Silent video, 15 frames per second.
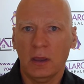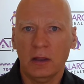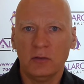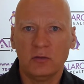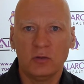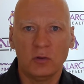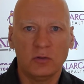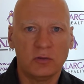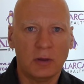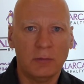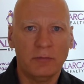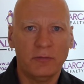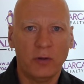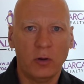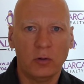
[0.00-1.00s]
And so
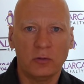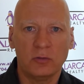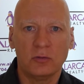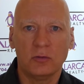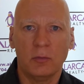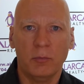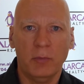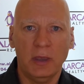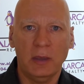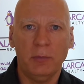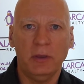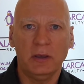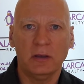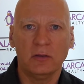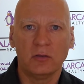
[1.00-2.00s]
some folks may
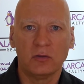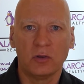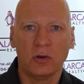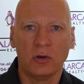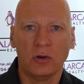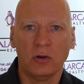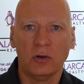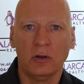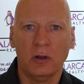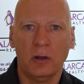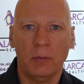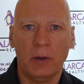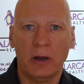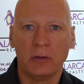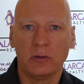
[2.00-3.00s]
be concerned
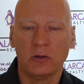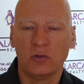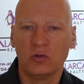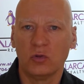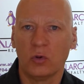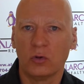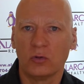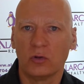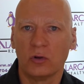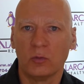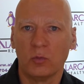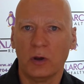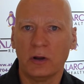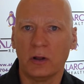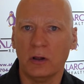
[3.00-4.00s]
about their
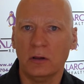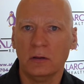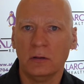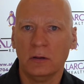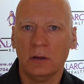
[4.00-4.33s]
short-term rental.